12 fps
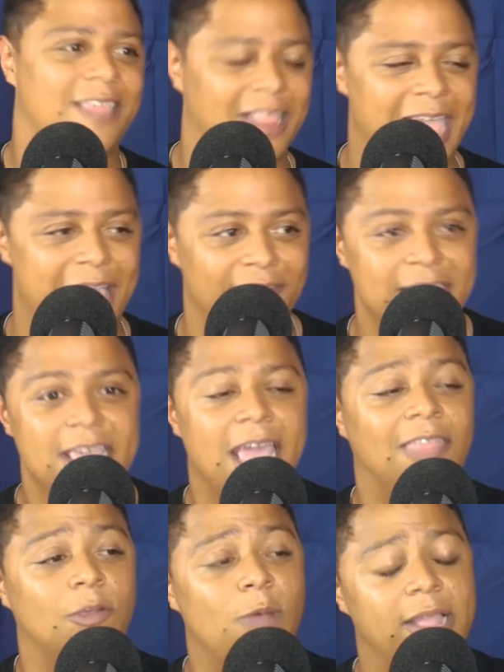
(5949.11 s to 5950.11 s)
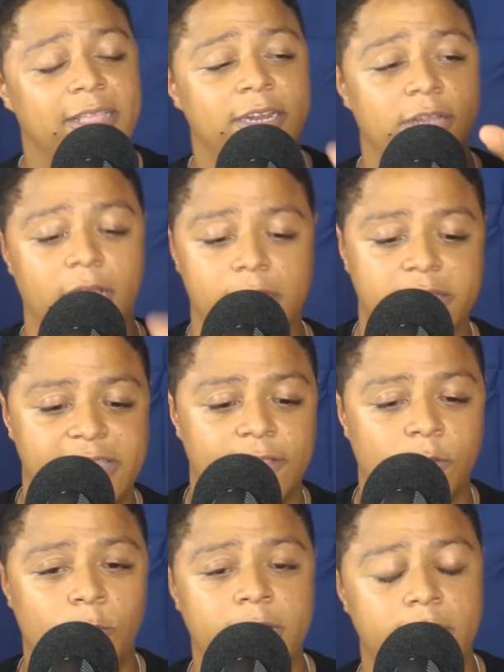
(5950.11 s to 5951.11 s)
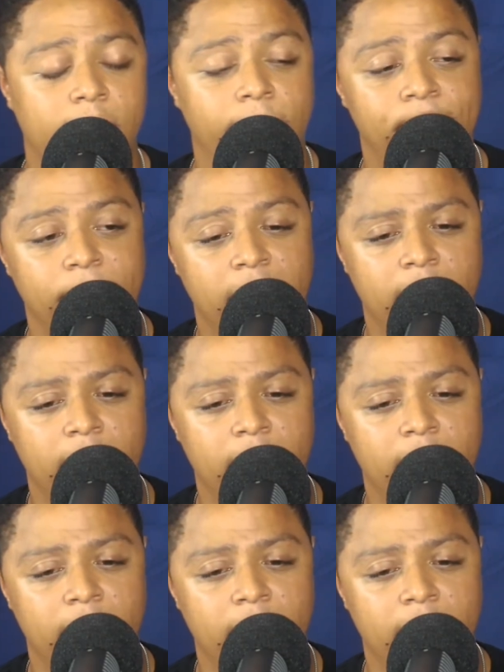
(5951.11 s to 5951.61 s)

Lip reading: They laugh. And then right then Duck looks out the window